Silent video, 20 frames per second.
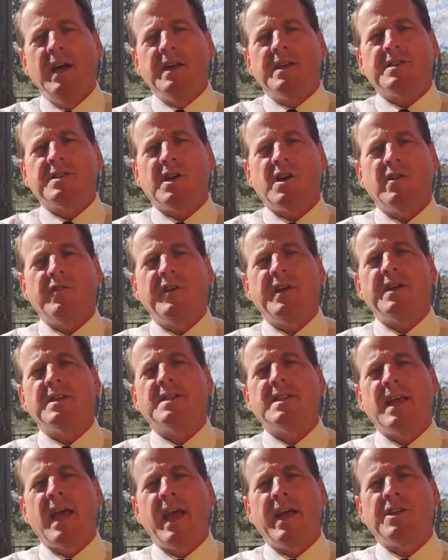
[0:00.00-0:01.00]

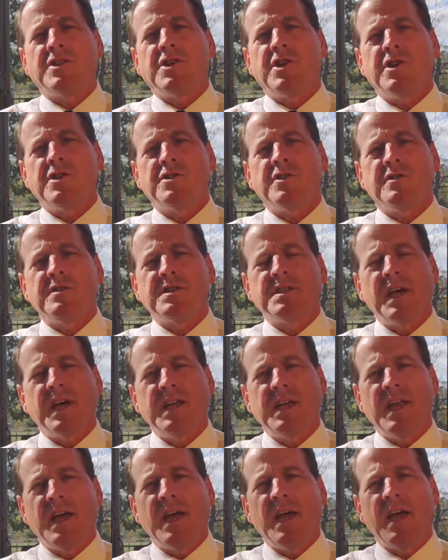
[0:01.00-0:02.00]
service at church on
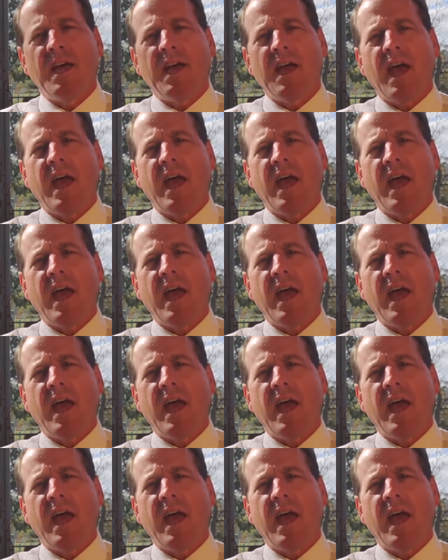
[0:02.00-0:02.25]
Sunday,